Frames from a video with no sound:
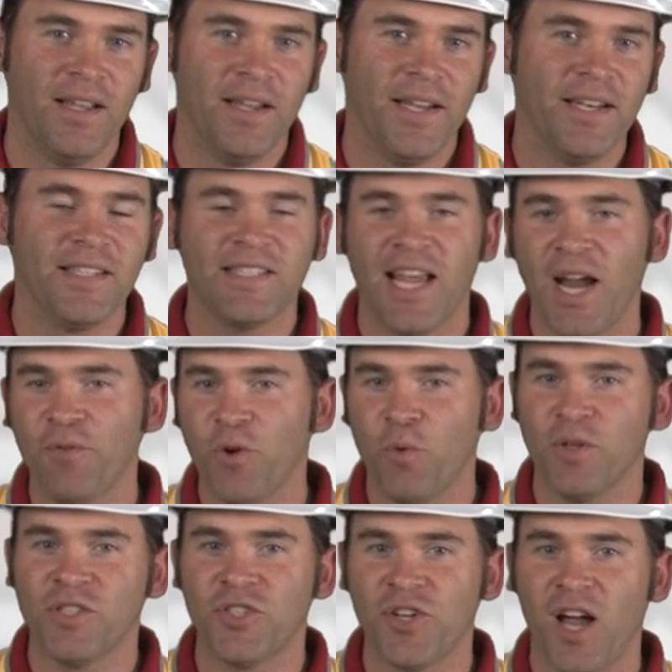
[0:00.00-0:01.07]
It is
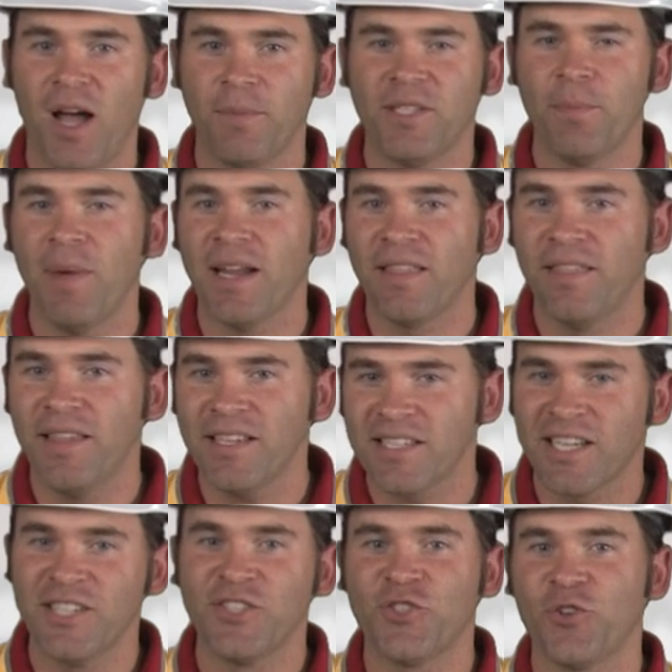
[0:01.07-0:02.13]
everyone's job to make this
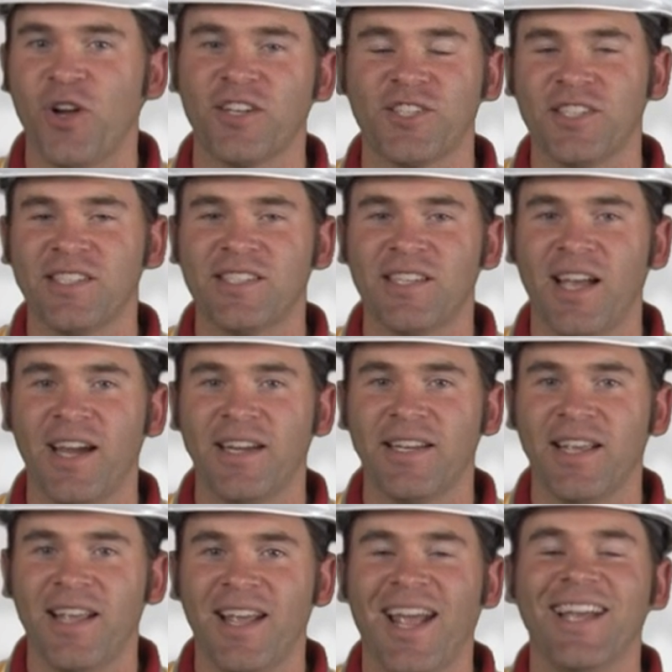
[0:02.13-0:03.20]
construction site
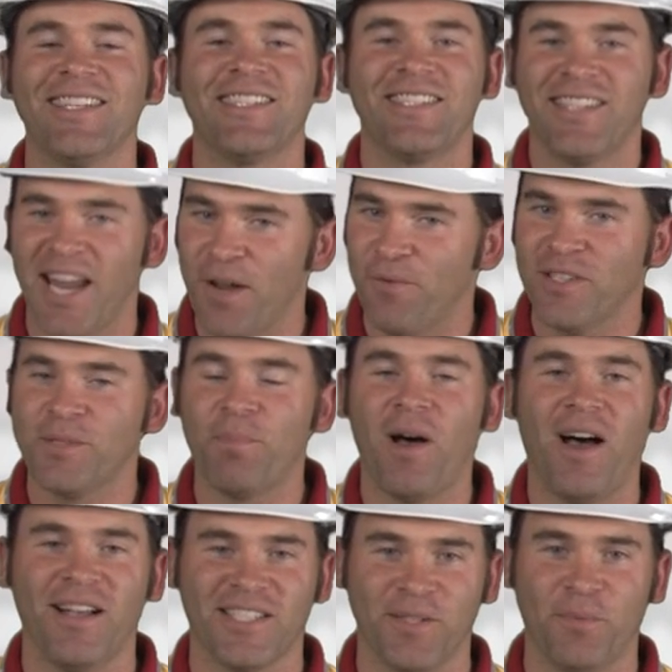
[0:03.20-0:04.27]
as safe as
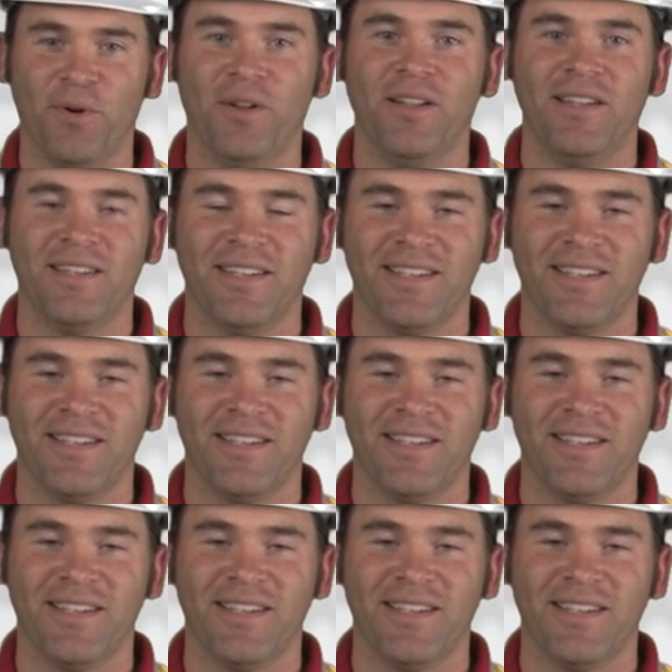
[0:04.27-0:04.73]
possible.